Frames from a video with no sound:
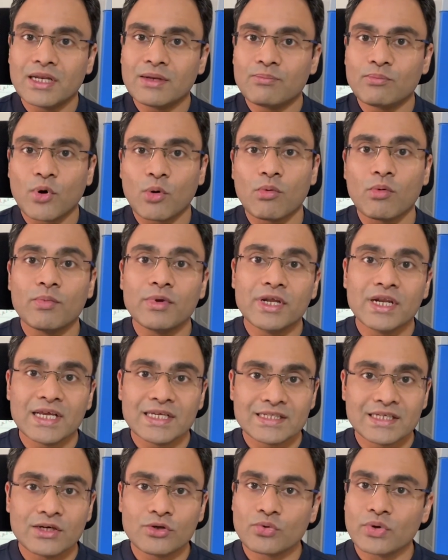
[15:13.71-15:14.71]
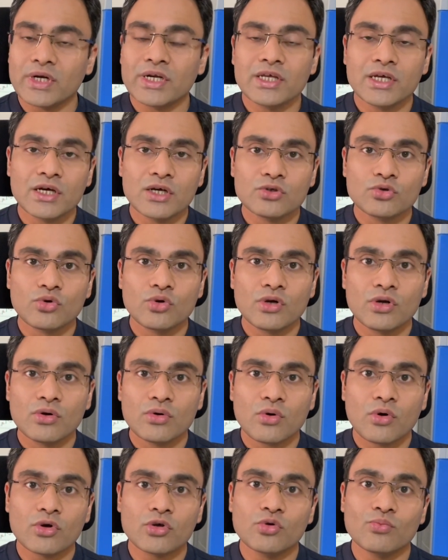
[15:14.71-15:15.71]
probably less than 20 years old,
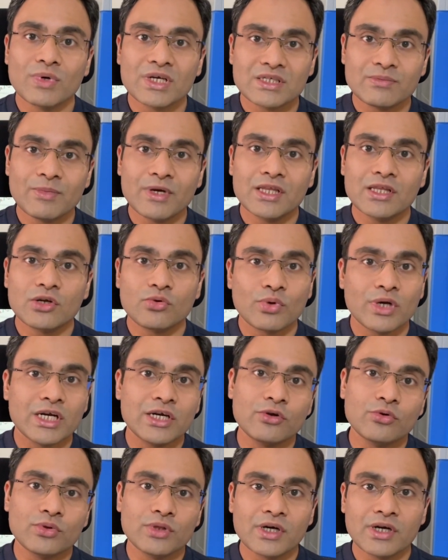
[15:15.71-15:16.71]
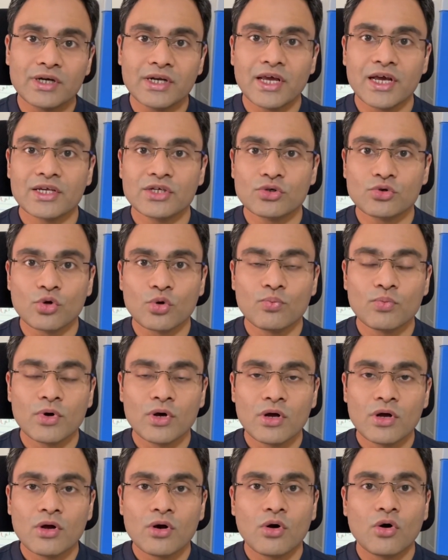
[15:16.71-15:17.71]
or you must be in the 20 to 30 age group,
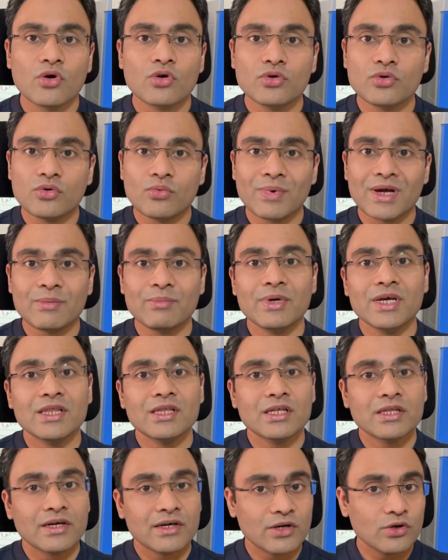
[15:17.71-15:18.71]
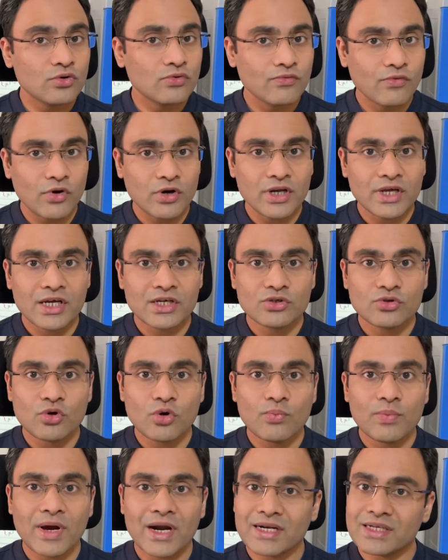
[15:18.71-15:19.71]
or you might be in the 30 to 40 age
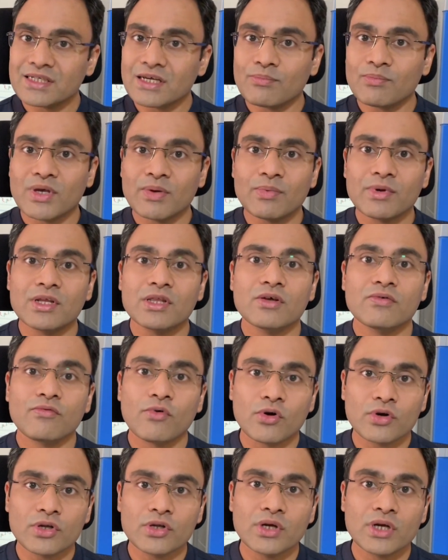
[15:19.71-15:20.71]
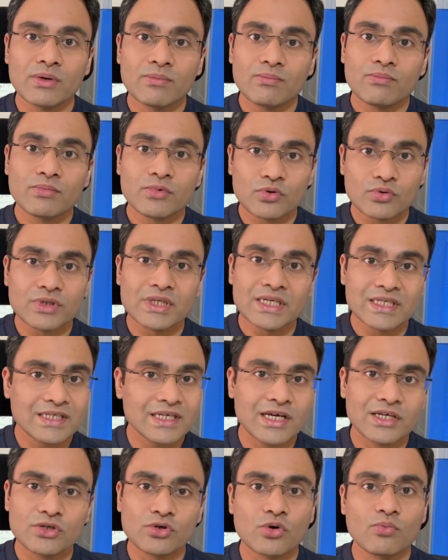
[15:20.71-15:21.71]
group, and some people in the 40 to 60
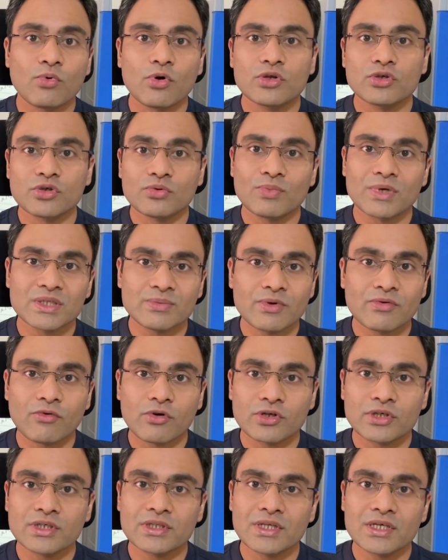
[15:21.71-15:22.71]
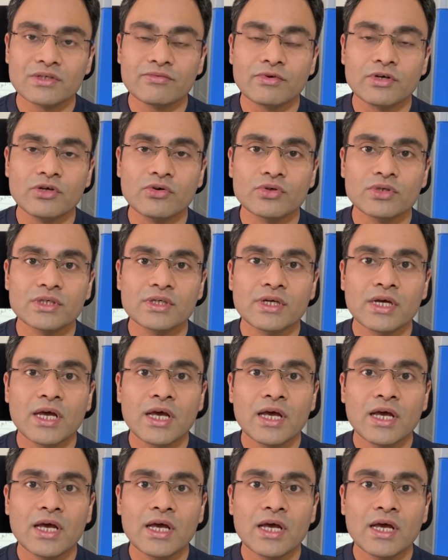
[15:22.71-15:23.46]
age group also must be watching these videos.